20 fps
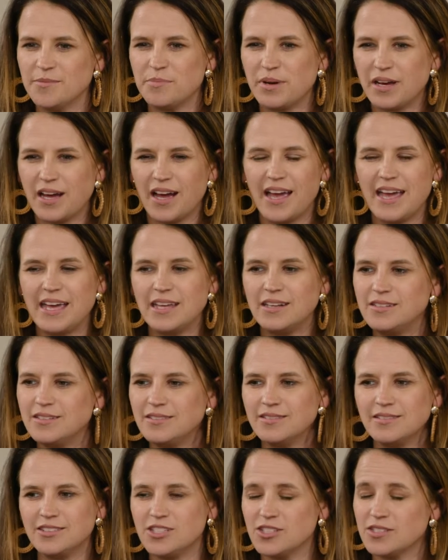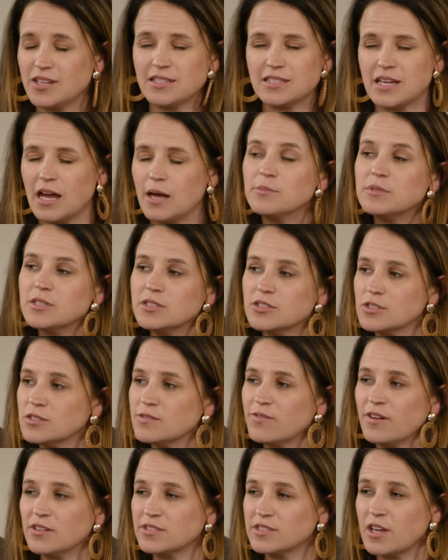Because at times it
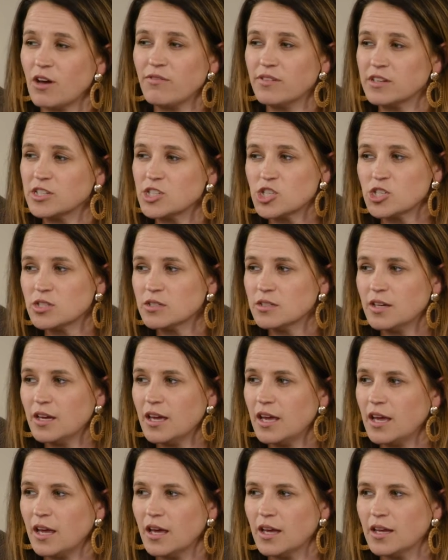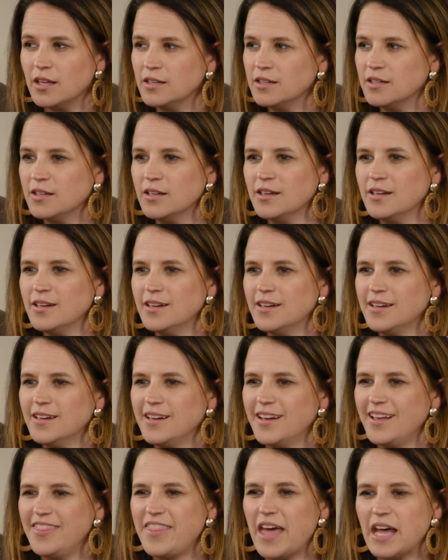just felt selfish, and
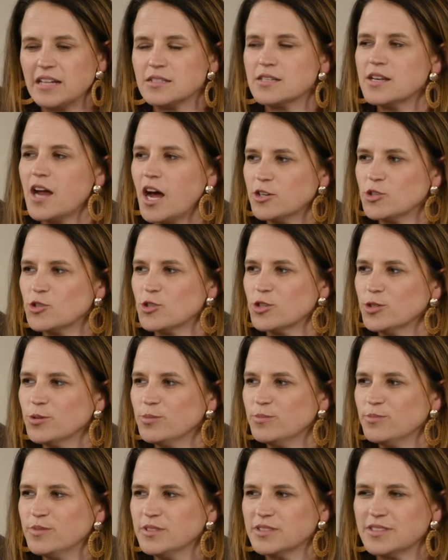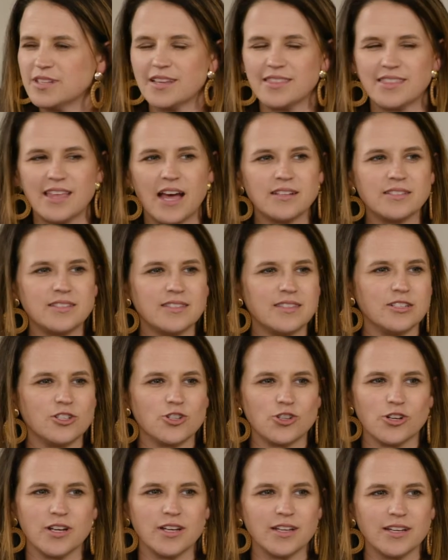that's not true. It's like, that's the
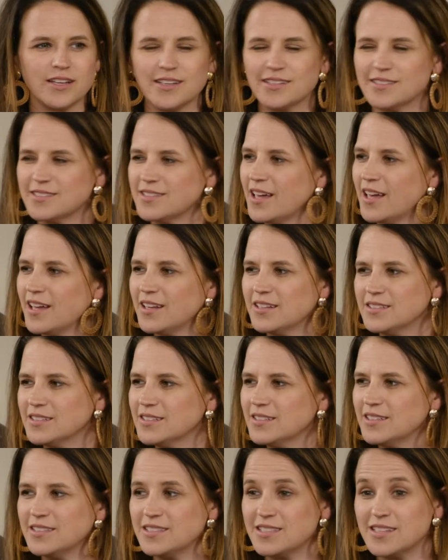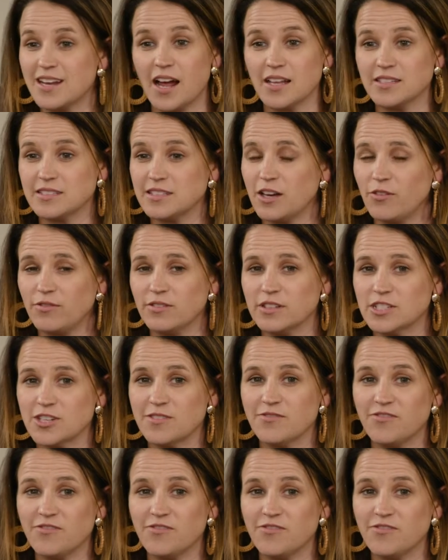trick, is that it's not selfish.